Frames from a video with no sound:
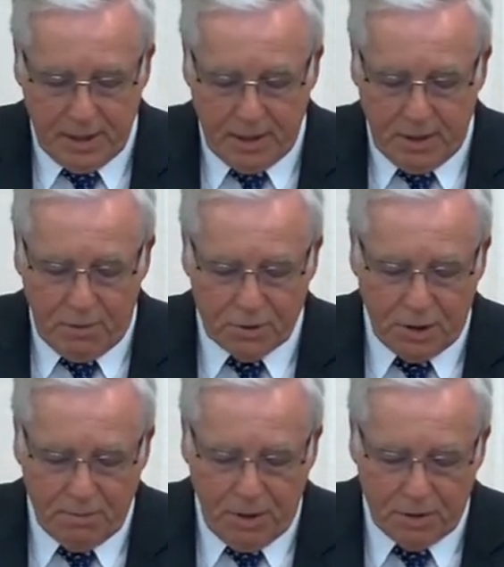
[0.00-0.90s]
oh,
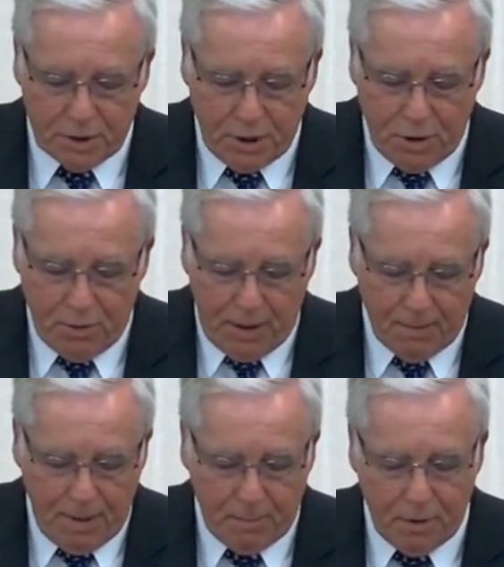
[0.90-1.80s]
some years ago I
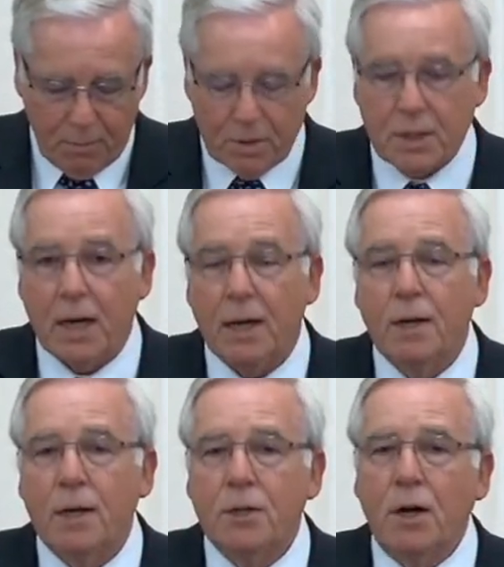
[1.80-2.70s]
remember there was a
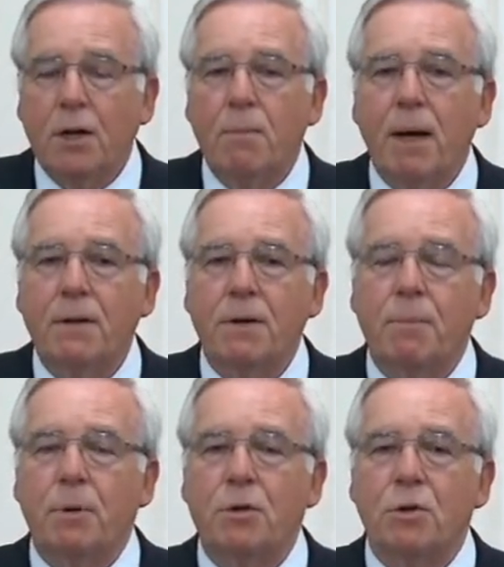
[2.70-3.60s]
documentary
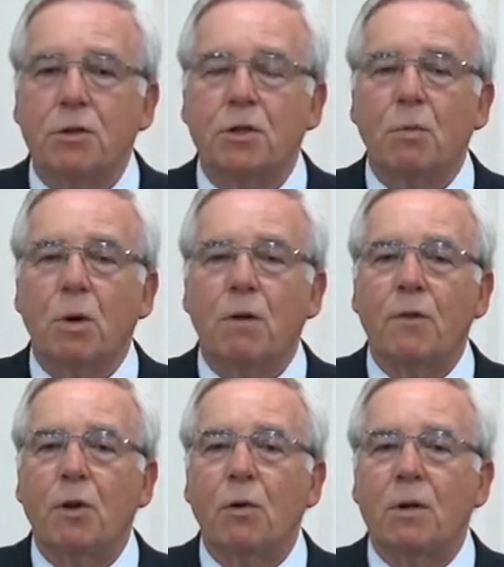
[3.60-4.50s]
produced on one of the
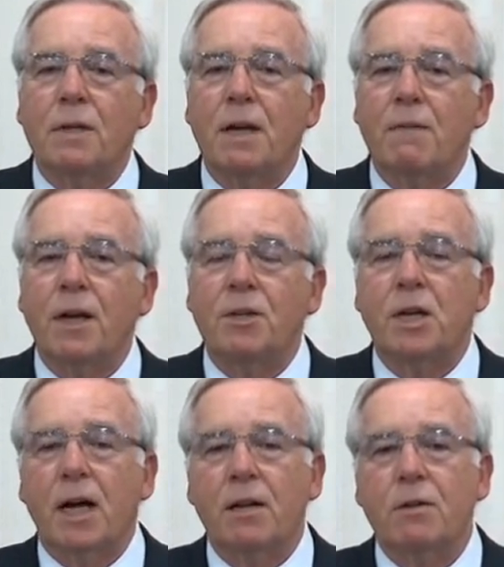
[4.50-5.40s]
local TV
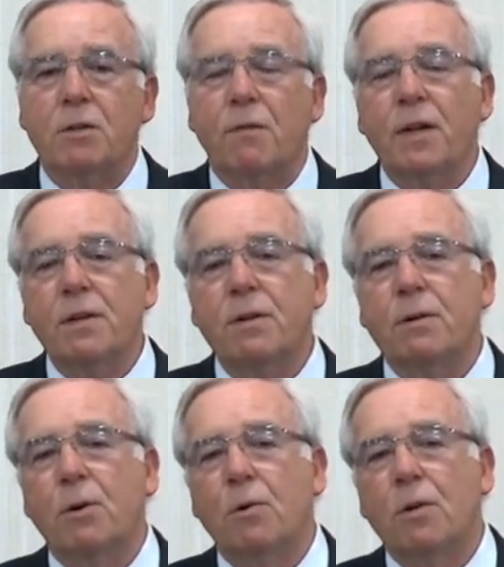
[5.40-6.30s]
channels of eight year
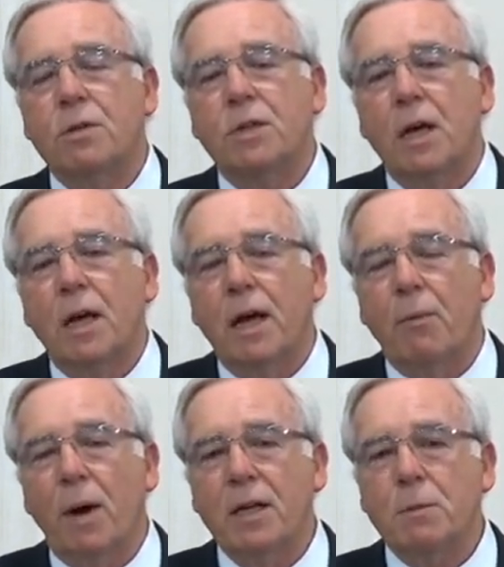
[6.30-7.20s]
olds in
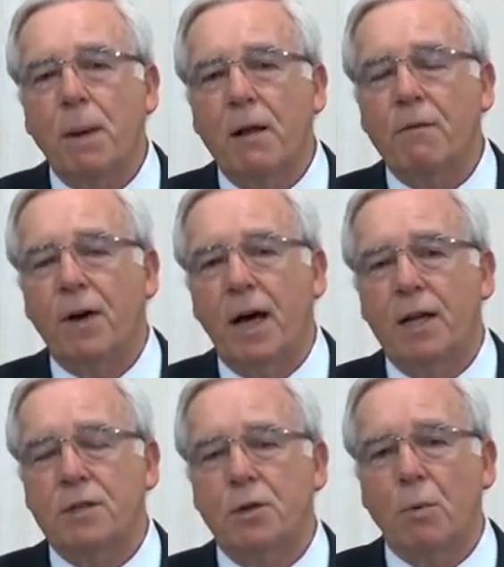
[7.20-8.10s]
West
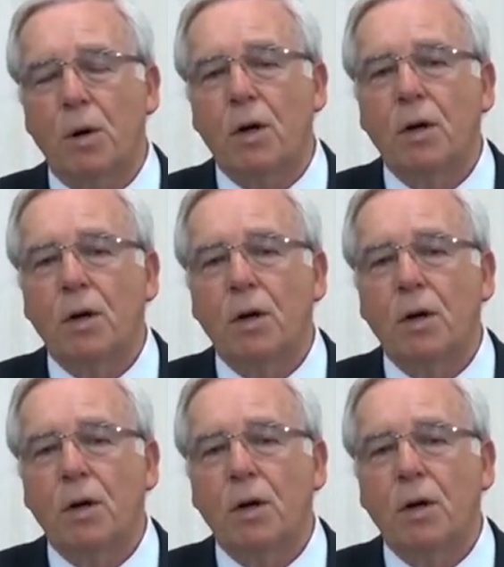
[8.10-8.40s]
Belfast who were